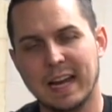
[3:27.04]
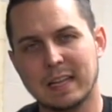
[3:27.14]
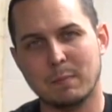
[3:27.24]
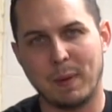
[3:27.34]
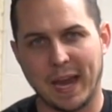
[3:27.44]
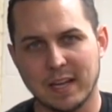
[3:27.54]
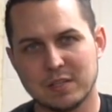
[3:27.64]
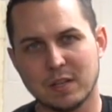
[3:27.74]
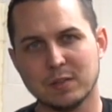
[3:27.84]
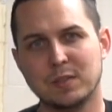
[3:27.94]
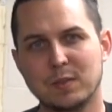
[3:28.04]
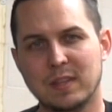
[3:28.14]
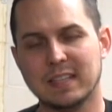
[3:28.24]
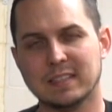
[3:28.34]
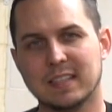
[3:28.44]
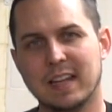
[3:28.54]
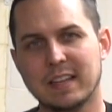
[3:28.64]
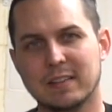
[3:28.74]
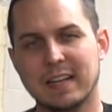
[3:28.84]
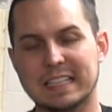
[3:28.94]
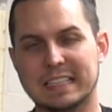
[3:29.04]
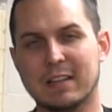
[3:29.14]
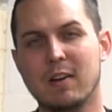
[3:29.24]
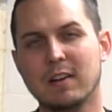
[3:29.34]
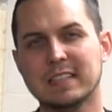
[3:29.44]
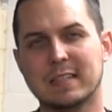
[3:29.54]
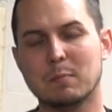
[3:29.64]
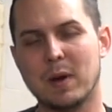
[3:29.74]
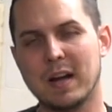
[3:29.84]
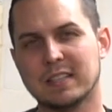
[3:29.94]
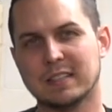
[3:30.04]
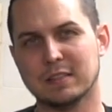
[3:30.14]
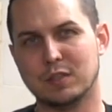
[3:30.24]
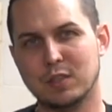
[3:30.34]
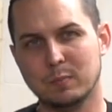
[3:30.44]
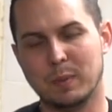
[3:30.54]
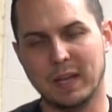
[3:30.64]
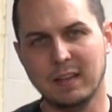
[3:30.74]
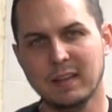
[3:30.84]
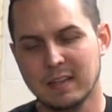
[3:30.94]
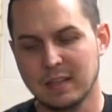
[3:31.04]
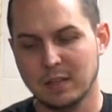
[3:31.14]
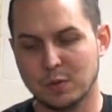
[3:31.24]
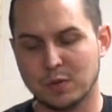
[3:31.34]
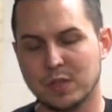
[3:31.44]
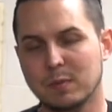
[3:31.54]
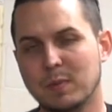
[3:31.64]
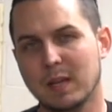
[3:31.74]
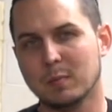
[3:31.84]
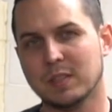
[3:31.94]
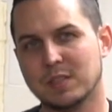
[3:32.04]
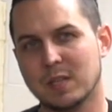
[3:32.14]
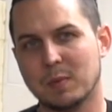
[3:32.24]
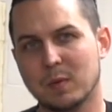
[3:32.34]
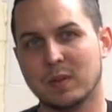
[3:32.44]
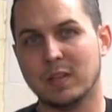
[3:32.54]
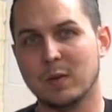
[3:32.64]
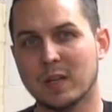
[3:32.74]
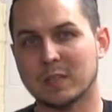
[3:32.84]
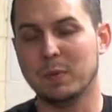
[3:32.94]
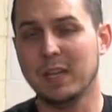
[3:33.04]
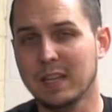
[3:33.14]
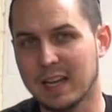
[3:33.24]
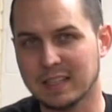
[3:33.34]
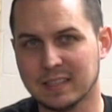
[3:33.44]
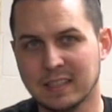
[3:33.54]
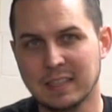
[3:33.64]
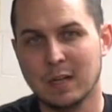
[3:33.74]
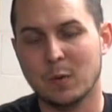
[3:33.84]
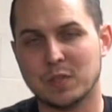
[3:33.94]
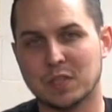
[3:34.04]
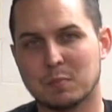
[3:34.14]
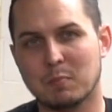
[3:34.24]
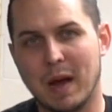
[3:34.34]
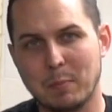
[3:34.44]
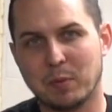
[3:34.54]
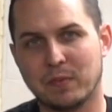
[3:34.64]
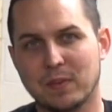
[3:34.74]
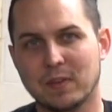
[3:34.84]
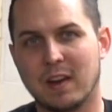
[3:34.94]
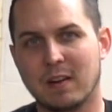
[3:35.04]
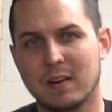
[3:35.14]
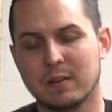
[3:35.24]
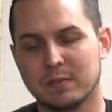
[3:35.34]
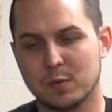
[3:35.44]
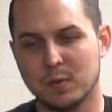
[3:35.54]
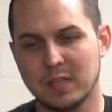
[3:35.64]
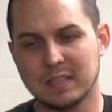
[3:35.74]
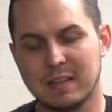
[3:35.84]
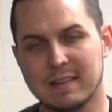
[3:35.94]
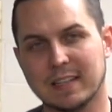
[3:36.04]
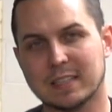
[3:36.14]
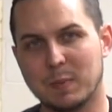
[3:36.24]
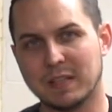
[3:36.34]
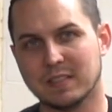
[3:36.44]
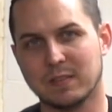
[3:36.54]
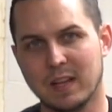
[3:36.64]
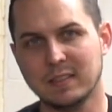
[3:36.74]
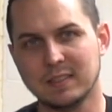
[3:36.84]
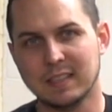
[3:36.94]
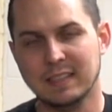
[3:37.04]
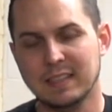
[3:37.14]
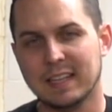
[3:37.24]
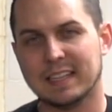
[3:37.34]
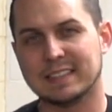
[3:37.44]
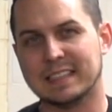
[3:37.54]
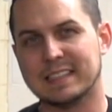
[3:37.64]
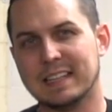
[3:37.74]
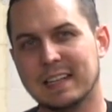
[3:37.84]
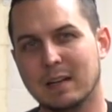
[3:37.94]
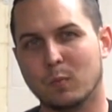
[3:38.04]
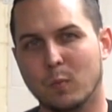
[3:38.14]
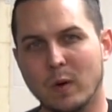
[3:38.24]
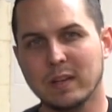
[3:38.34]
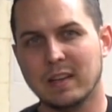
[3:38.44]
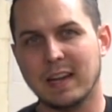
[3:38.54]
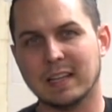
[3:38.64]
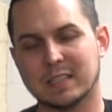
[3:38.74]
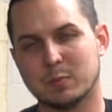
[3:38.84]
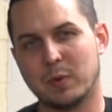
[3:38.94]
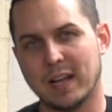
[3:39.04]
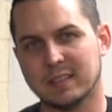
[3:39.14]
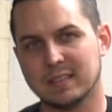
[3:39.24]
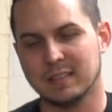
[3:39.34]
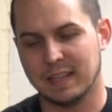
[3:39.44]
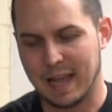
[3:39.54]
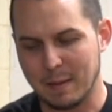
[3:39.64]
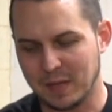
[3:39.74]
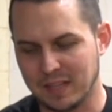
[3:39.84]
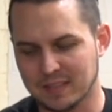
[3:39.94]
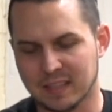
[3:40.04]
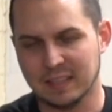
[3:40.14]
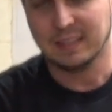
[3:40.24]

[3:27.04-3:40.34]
and then package those 2 things together. And as long as the box isn't too big, you should be able to ship it with USPS, which is my preferred carrier of choice on expensive lights, because I send it 1-day express. And that means